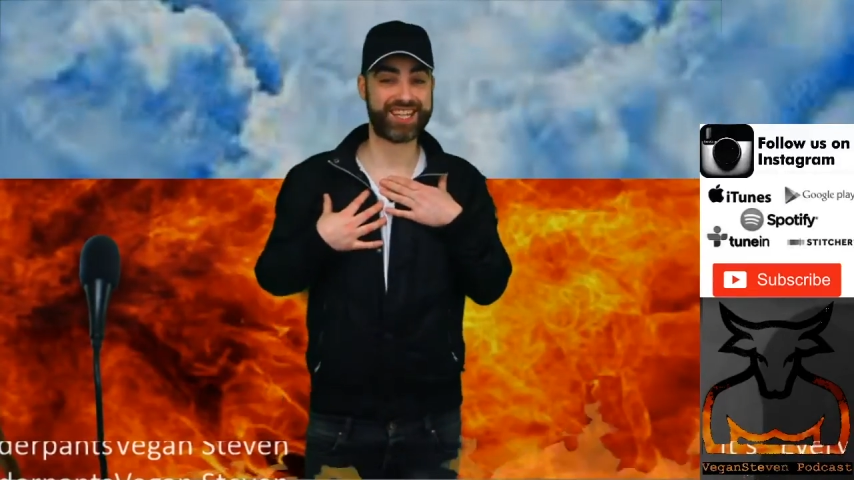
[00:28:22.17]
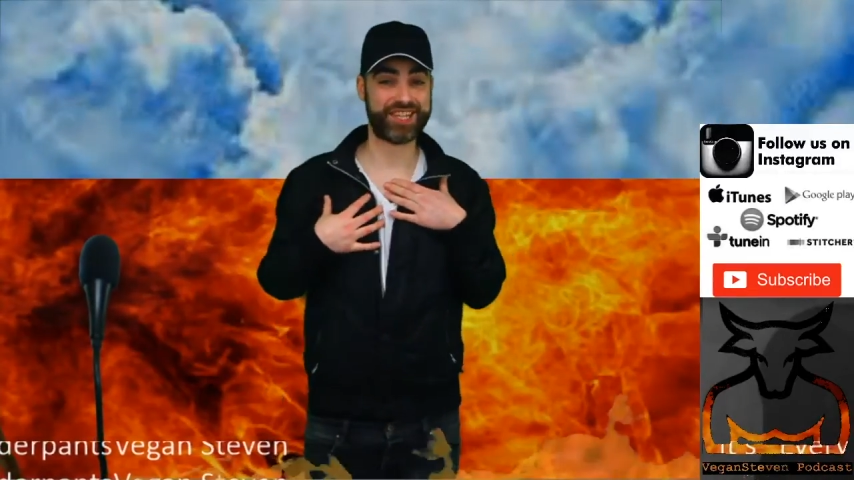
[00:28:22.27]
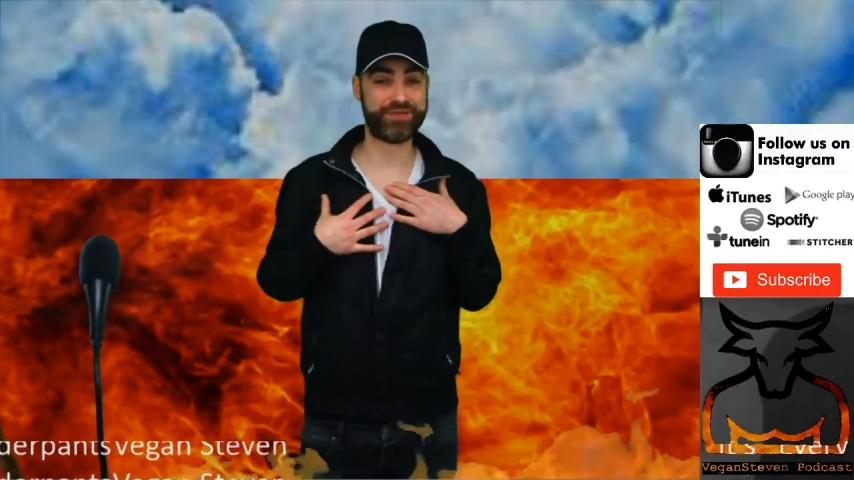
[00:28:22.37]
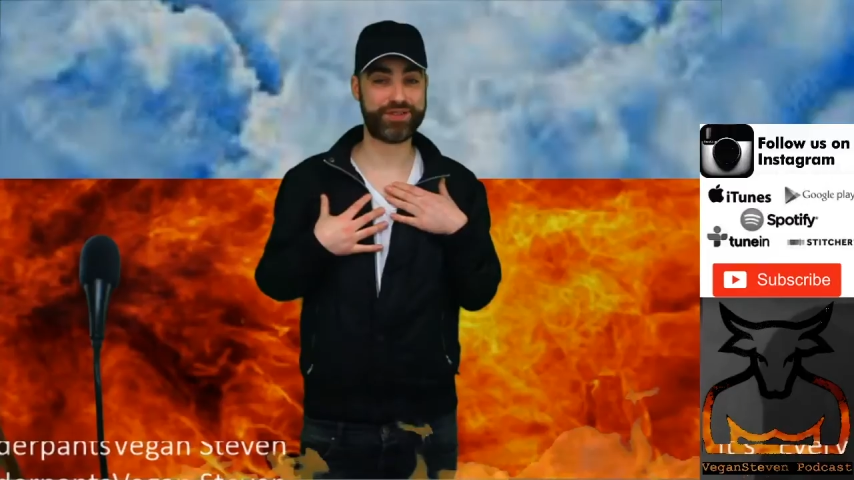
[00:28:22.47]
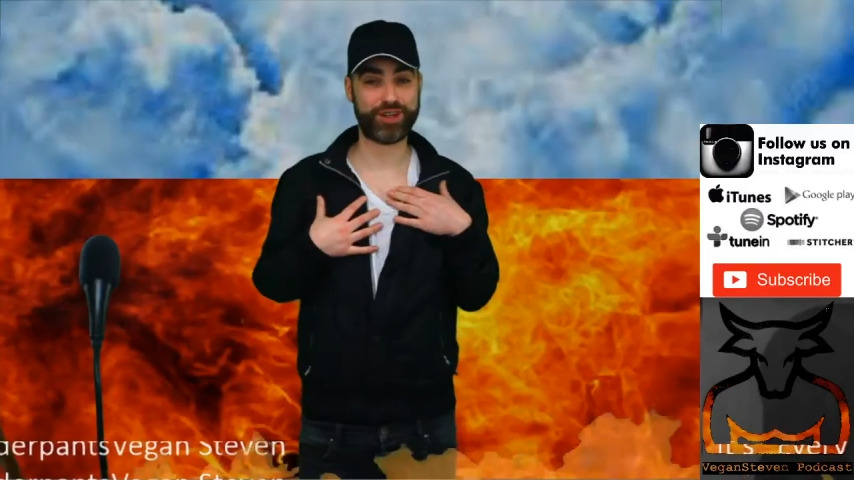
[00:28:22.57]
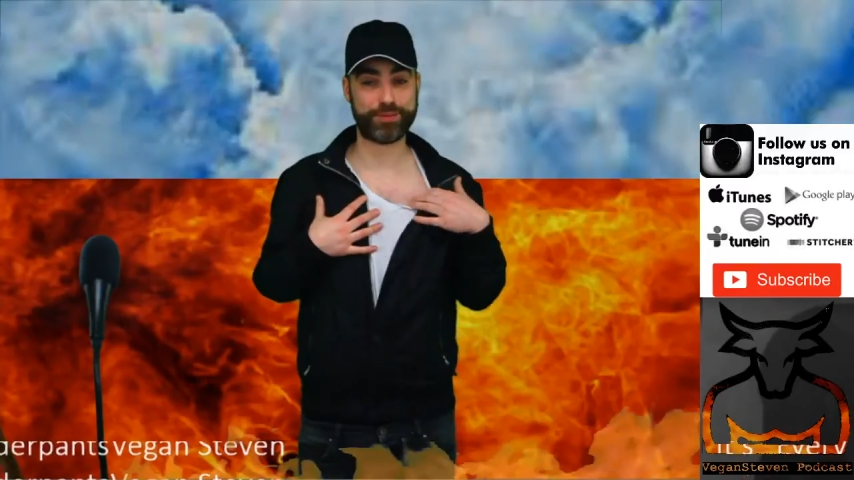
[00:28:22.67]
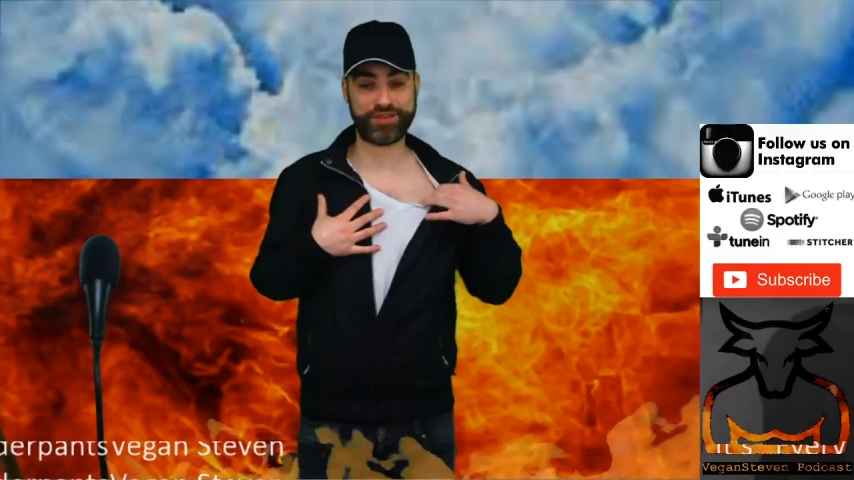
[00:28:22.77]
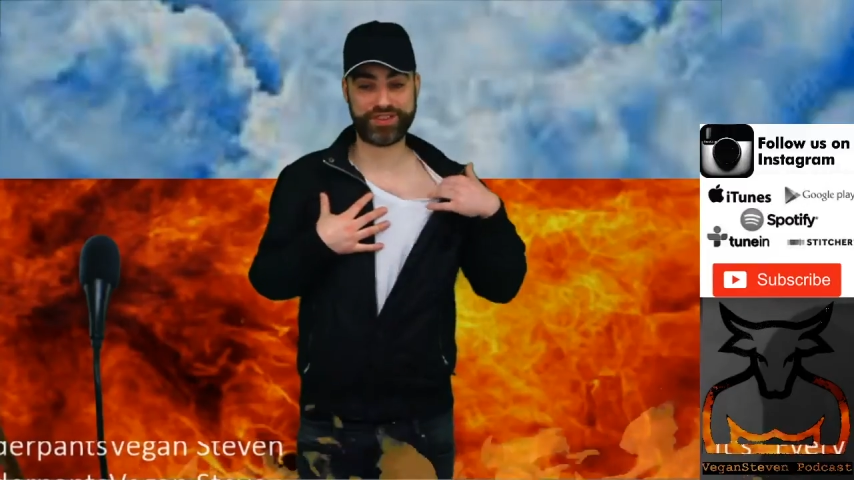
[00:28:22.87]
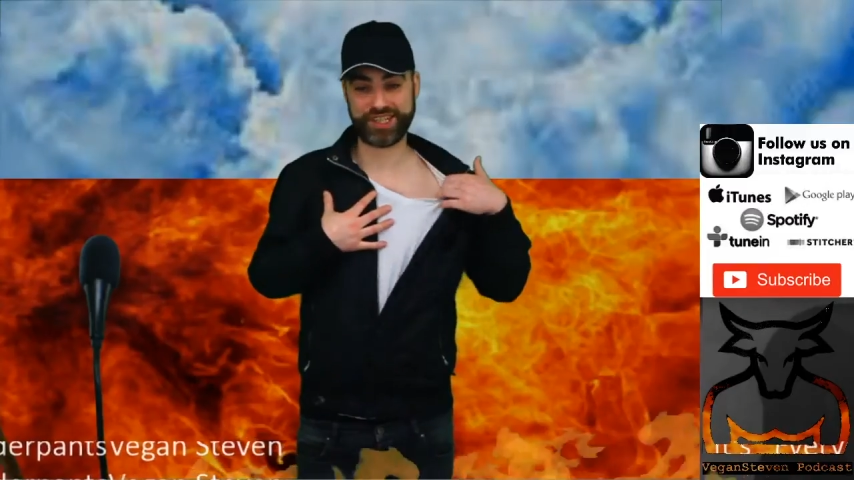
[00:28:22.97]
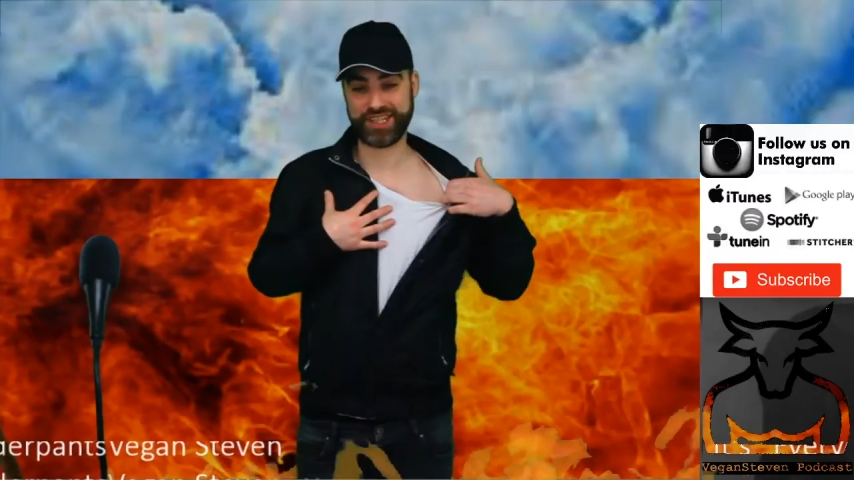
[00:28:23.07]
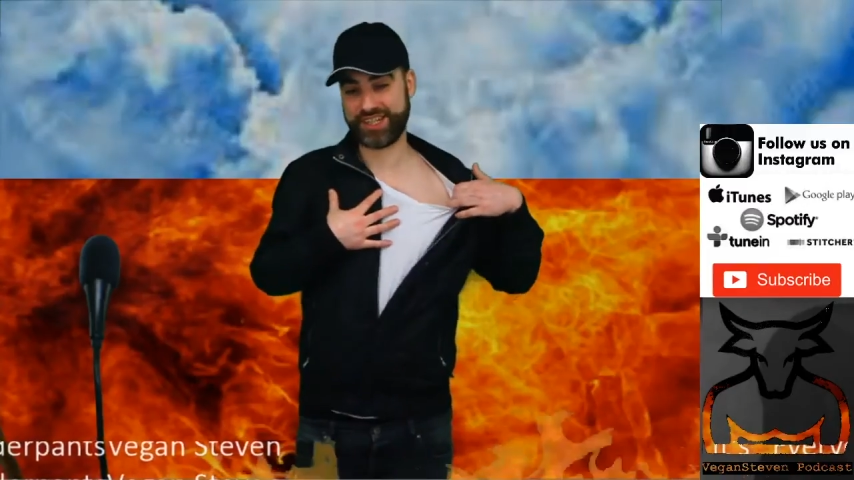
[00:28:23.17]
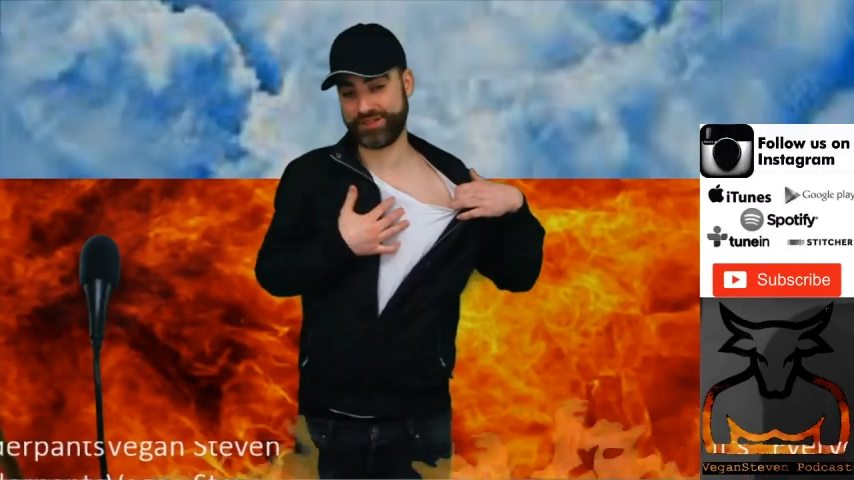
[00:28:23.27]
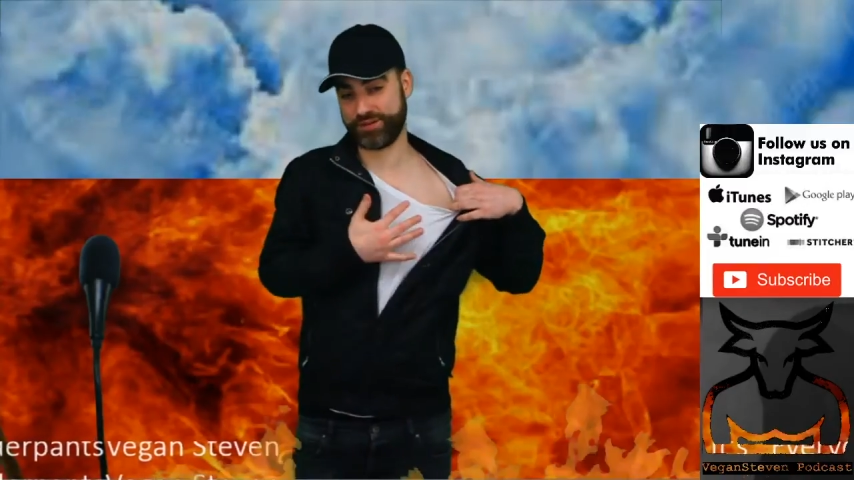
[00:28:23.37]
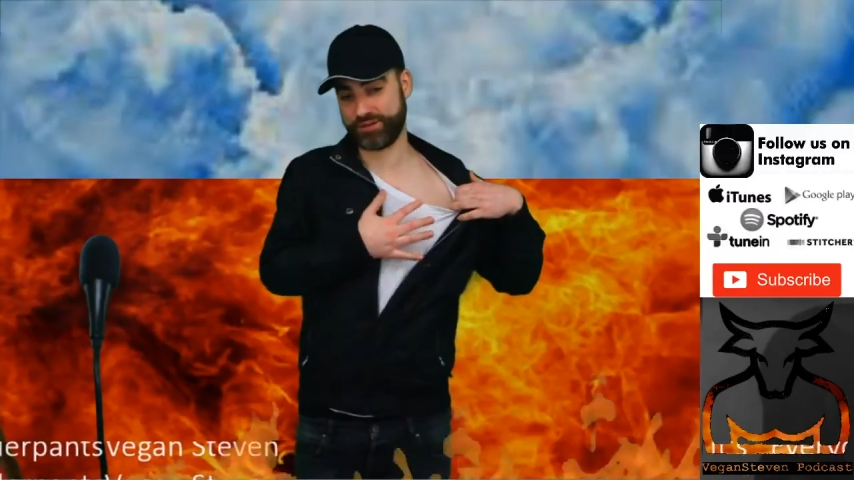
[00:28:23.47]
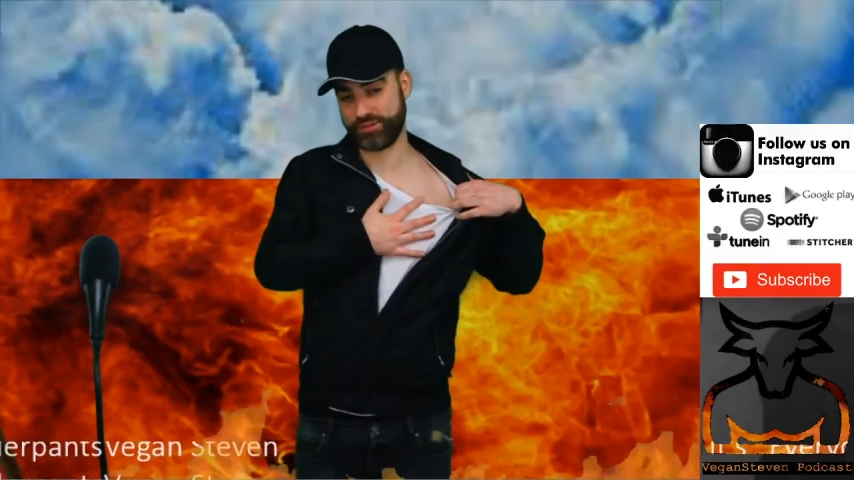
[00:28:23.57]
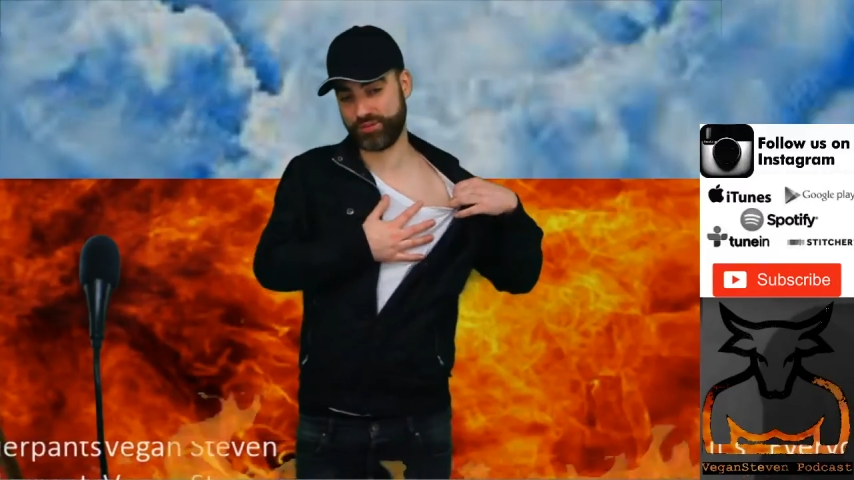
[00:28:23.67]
do a lot of my singing lessons when I'm